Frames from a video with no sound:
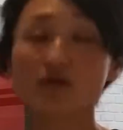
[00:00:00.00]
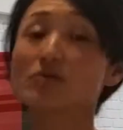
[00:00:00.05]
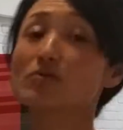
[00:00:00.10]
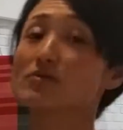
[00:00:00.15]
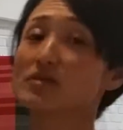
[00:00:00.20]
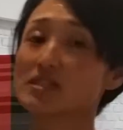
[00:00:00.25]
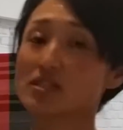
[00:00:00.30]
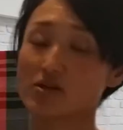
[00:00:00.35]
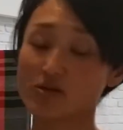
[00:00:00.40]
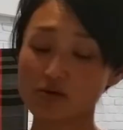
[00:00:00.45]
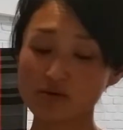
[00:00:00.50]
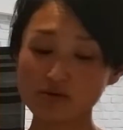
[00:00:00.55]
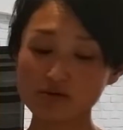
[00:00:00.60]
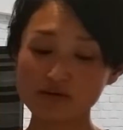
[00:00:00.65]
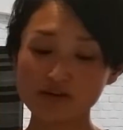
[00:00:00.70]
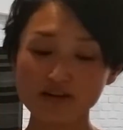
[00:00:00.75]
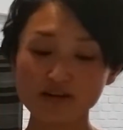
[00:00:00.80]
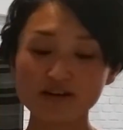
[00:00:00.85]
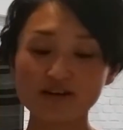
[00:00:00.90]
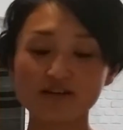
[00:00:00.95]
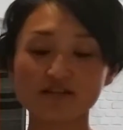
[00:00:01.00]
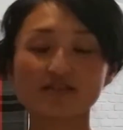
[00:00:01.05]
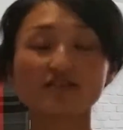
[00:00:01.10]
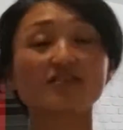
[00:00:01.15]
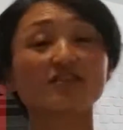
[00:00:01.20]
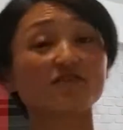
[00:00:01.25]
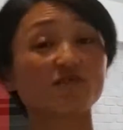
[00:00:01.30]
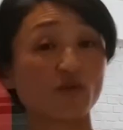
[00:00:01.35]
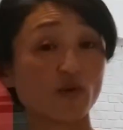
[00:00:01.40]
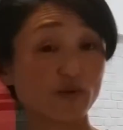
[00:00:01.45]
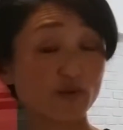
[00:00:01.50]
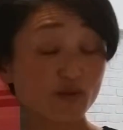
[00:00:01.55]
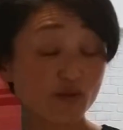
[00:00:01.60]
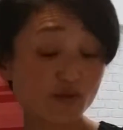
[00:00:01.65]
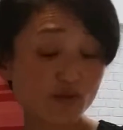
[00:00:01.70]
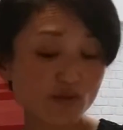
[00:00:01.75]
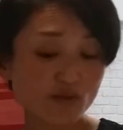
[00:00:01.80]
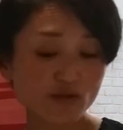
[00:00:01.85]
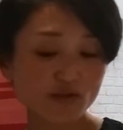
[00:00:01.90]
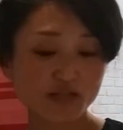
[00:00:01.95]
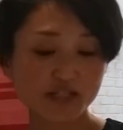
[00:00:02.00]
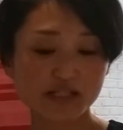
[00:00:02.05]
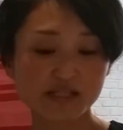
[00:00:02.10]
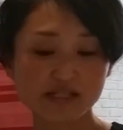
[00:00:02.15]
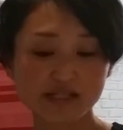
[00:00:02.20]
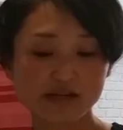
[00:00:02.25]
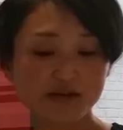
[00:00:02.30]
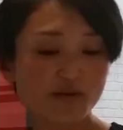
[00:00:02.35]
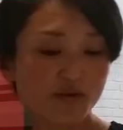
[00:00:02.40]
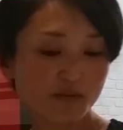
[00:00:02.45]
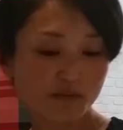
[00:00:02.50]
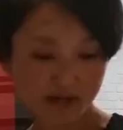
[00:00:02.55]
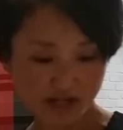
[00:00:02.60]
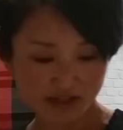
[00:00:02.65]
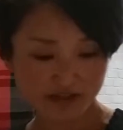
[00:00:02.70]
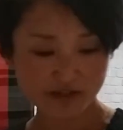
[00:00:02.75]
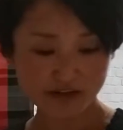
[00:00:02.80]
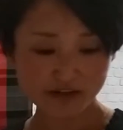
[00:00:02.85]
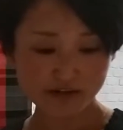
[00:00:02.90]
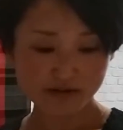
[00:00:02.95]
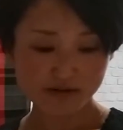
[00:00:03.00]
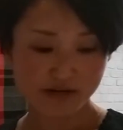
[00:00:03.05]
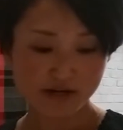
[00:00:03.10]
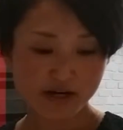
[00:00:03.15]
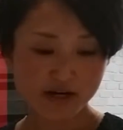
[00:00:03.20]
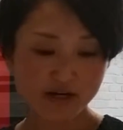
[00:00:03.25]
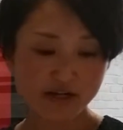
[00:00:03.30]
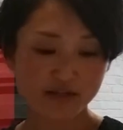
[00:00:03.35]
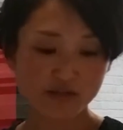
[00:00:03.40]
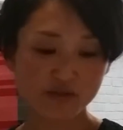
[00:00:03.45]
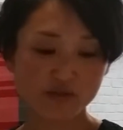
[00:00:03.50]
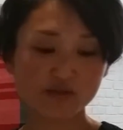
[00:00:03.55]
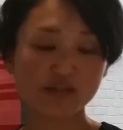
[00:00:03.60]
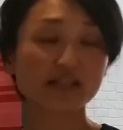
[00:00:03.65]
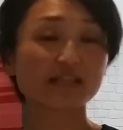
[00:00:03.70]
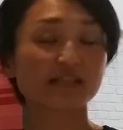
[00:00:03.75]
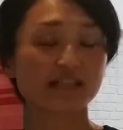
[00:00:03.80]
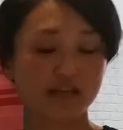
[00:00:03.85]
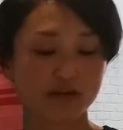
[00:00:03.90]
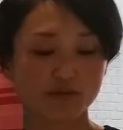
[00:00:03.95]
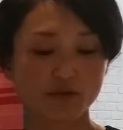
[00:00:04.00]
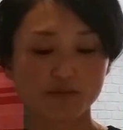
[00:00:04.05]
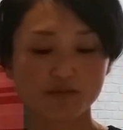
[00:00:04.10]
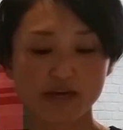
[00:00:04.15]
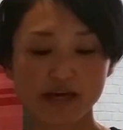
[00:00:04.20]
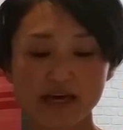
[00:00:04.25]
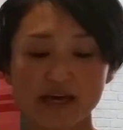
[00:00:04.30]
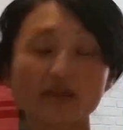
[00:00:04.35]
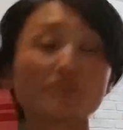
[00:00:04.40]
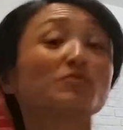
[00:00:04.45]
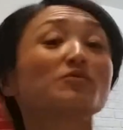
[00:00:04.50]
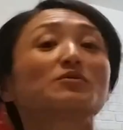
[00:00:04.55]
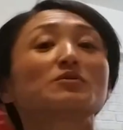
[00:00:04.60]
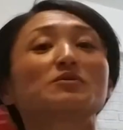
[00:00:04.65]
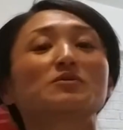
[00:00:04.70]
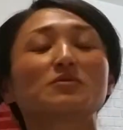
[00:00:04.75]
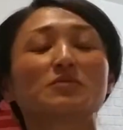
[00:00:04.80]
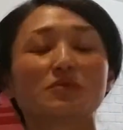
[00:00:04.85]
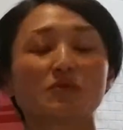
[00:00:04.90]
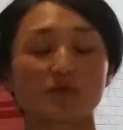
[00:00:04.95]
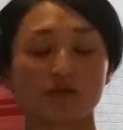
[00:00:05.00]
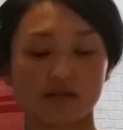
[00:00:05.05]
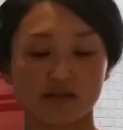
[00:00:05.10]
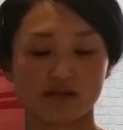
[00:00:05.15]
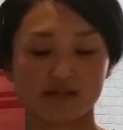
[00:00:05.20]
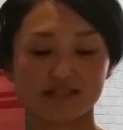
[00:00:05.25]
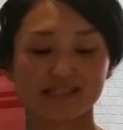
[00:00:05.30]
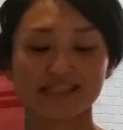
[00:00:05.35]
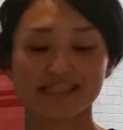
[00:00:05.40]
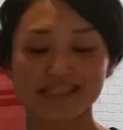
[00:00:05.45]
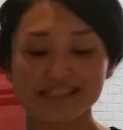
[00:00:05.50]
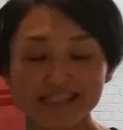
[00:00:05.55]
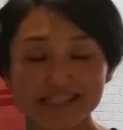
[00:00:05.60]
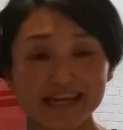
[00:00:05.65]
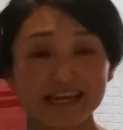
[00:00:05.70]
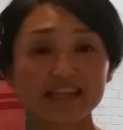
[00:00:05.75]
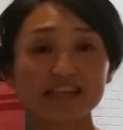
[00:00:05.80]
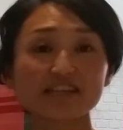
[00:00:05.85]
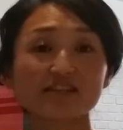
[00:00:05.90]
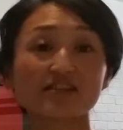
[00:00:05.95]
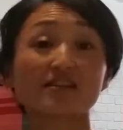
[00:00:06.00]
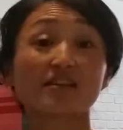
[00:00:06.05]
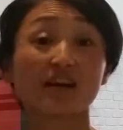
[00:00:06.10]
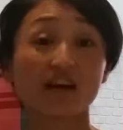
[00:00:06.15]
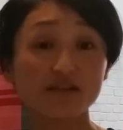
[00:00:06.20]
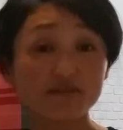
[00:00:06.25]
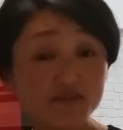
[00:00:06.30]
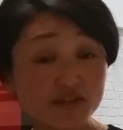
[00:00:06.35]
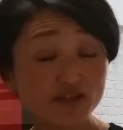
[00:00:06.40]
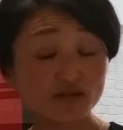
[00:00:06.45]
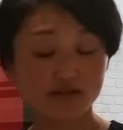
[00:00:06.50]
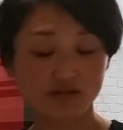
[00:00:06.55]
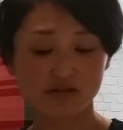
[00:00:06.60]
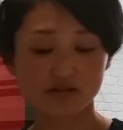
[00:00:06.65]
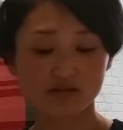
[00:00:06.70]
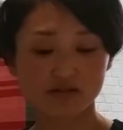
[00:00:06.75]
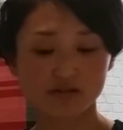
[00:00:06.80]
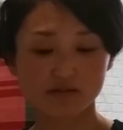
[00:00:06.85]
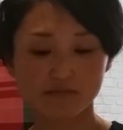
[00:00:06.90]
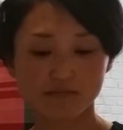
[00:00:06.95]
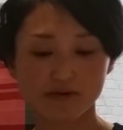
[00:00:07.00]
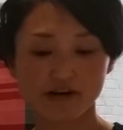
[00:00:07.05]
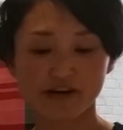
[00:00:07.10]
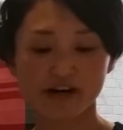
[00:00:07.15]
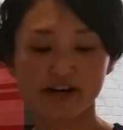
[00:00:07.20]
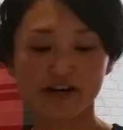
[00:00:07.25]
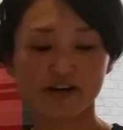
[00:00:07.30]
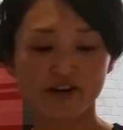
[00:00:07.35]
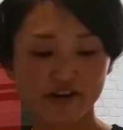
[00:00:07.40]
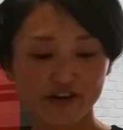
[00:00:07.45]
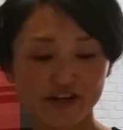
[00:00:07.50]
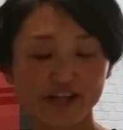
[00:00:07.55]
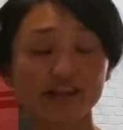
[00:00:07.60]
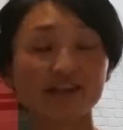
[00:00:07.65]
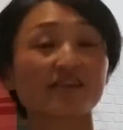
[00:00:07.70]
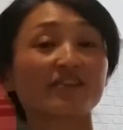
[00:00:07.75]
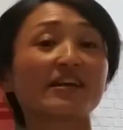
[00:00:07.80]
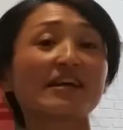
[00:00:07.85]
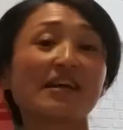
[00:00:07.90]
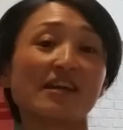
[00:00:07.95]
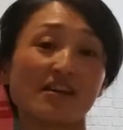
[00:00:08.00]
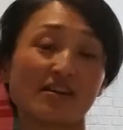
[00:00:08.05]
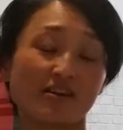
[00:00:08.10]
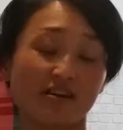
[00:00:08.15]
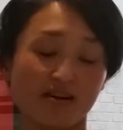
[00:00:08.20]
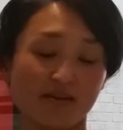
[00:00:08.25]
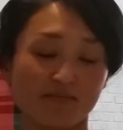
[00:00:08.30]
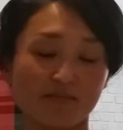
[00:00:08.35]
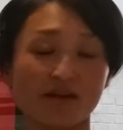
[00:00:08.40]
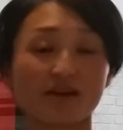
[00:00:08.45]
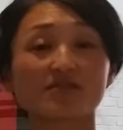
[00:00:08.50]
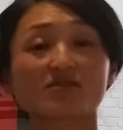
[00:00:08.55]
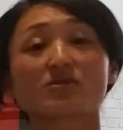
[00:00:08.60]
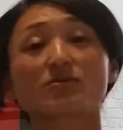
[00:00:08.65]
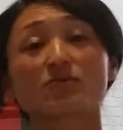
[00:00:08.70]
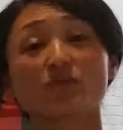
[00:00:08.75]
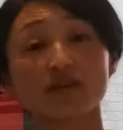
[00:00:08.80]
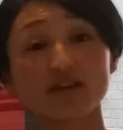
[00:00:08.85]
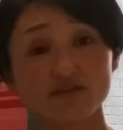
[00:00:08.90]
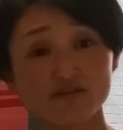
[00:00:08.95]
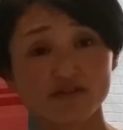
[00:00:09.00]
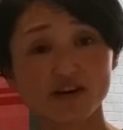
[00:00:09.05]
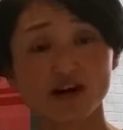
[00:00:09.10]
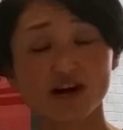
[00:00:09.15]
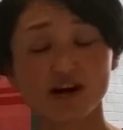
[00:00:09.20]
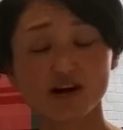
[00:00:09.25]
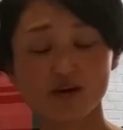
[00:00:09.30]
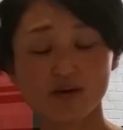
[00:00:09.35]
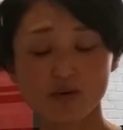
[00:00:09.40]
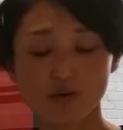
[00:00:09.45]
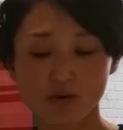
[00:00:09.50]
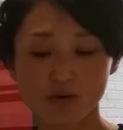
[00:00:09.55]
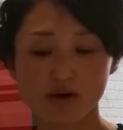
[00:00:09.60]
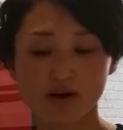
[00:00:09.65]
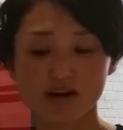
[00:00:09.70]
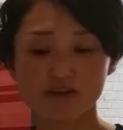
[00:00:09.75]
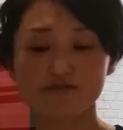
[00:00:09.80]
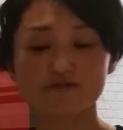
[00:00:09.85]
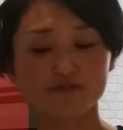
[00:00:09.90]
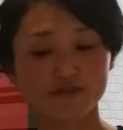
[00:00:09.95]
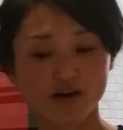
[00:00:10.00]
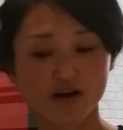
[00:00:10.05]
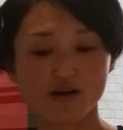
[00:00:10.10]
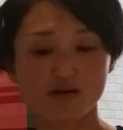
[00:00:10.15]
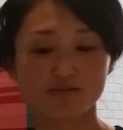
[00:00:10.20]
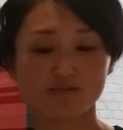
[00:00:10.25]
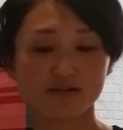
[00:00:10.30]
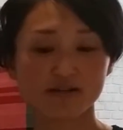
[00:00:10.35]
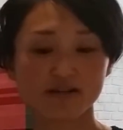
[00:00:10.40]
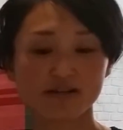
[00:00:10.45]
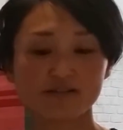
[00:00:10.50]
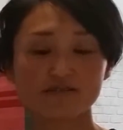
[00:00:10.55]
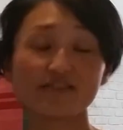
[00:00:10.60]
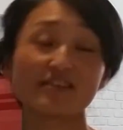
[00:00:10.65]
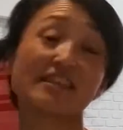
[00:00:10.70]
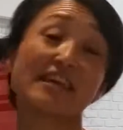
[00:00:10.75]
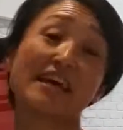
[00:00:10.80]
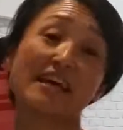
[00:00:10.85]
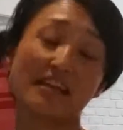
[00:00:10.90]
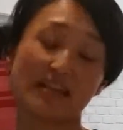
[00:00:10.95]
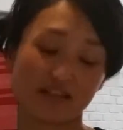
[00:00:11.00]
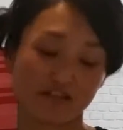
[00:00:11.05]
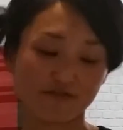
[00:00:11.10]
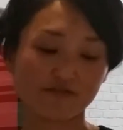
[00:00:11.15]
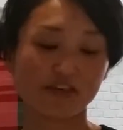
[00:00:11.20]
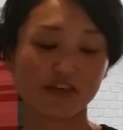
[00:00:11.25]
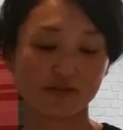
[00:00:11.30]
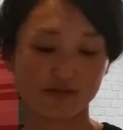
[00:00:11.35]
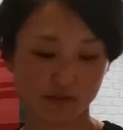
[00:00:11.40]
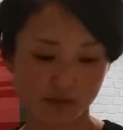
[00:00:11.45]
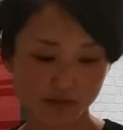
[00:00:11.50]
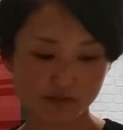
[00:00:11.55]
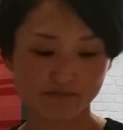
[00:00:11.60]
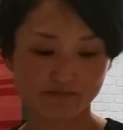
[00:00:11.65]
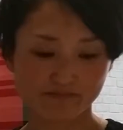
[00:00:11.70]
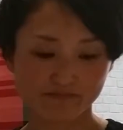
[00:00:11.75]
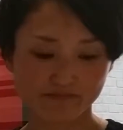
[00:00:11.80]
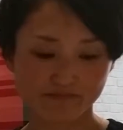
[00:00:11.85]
widow, divorced, or single mother, so that they will be able to sustain their livelihood by earning an income as a weaver or from related fields.